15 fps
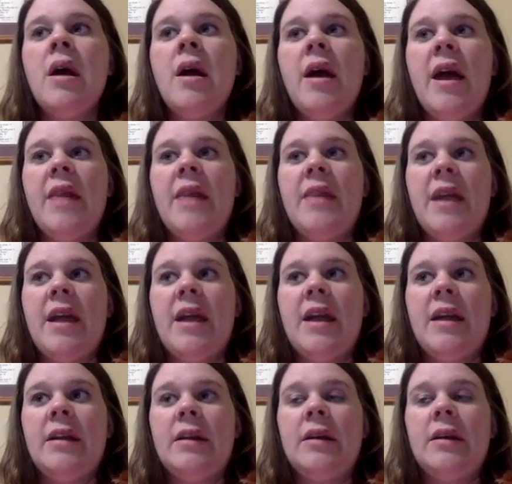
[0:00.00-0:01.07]
And
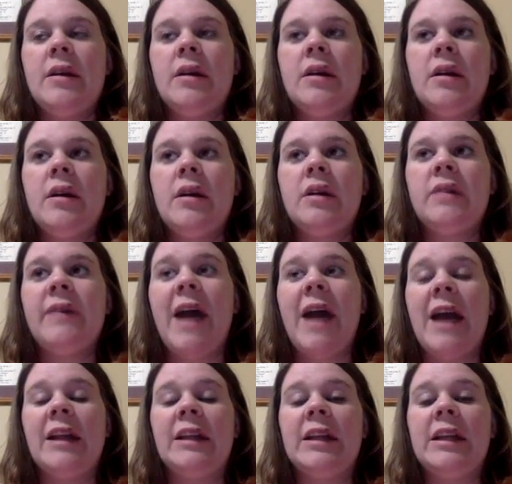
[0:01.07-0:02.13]
then
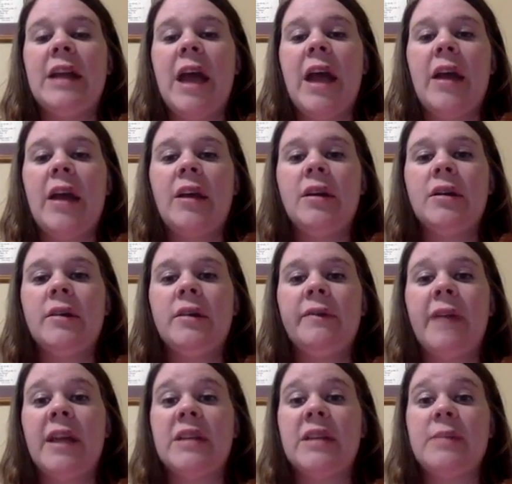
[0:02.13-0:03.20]
finally I
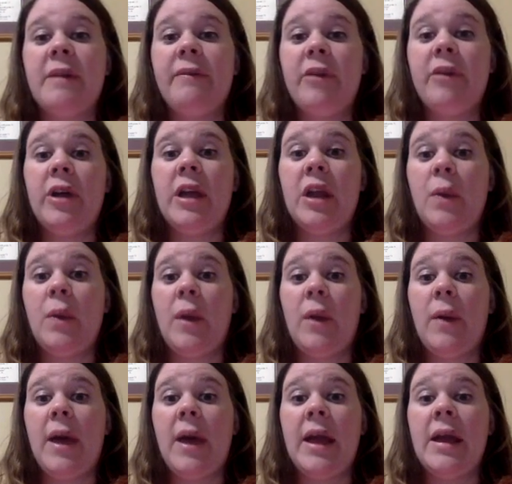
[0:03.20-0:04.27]
flexed my foot and it went
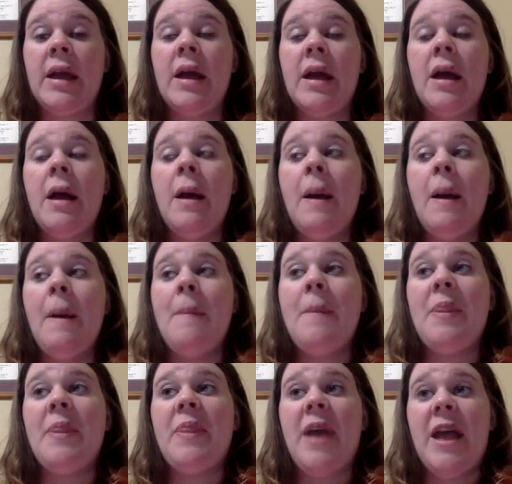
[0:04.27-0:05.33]
away.
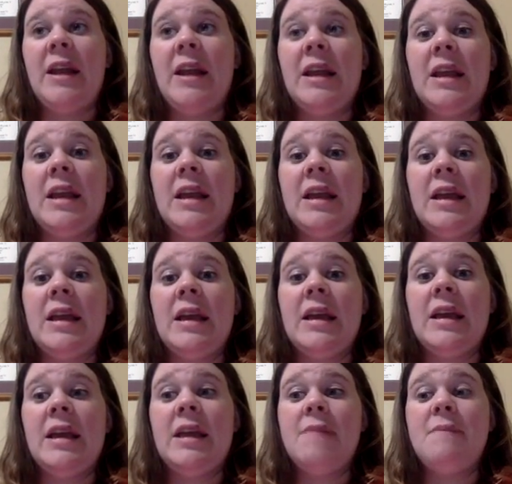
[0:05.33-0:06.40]
But then
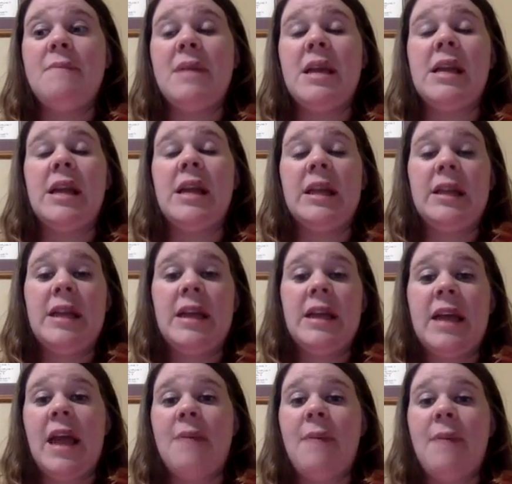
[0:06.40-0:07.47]
immediately it
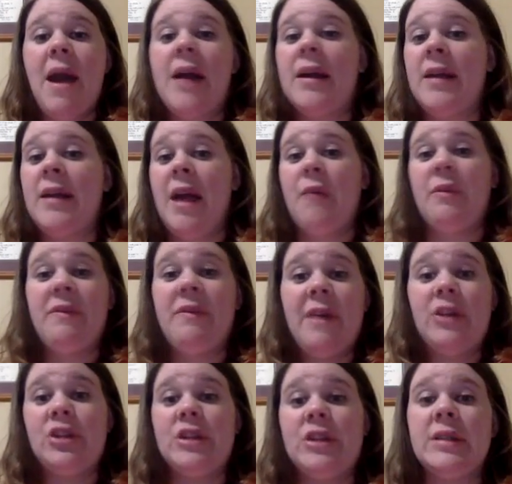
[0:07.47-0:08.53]
came back again with a
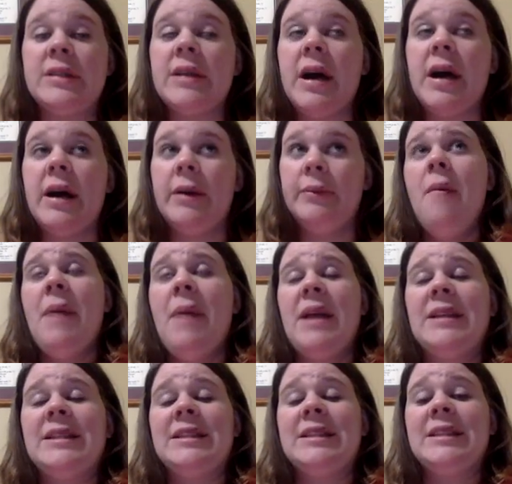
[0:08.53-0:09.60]
vengeance.
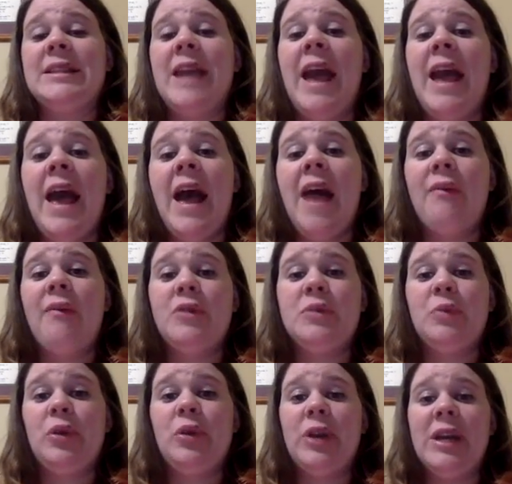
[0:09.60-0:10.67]
My calf was
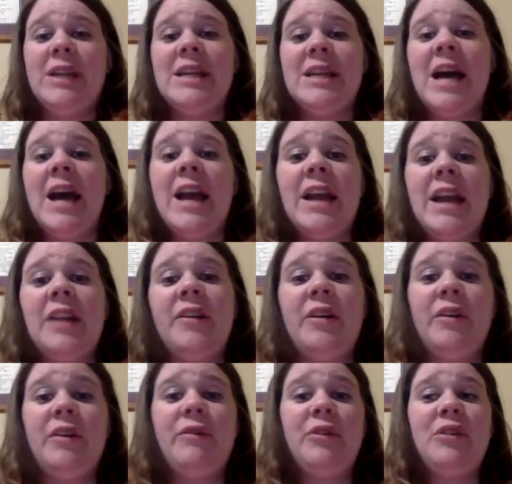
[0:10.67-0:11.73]
pretty tight
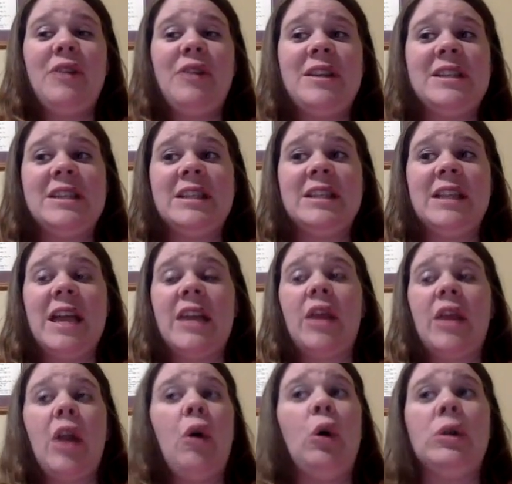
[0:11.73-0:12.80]
for the rest of like
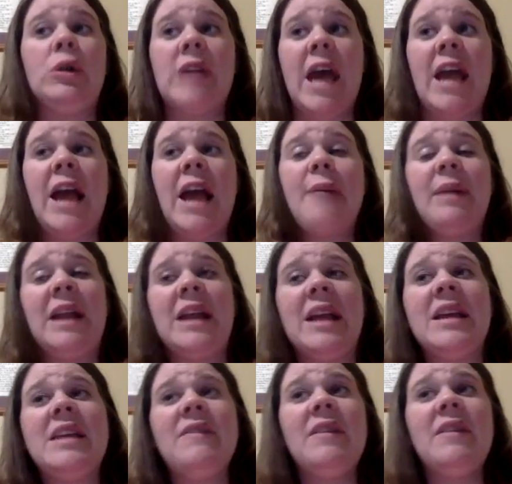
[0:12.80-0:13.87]
that whole day. I mean,
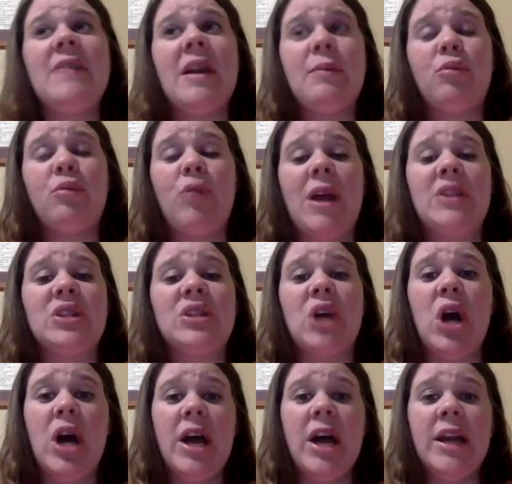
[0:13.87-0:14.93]
even if I press
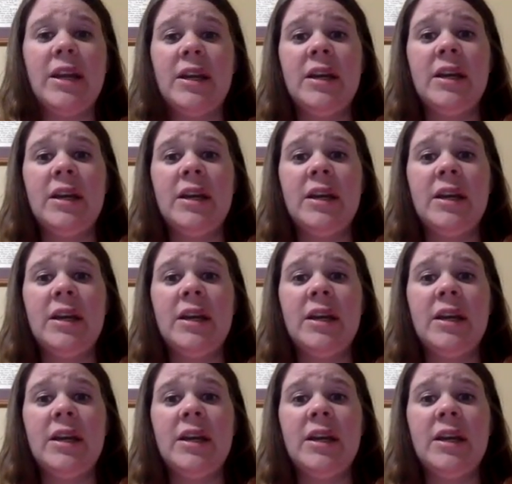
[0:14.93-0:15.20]
on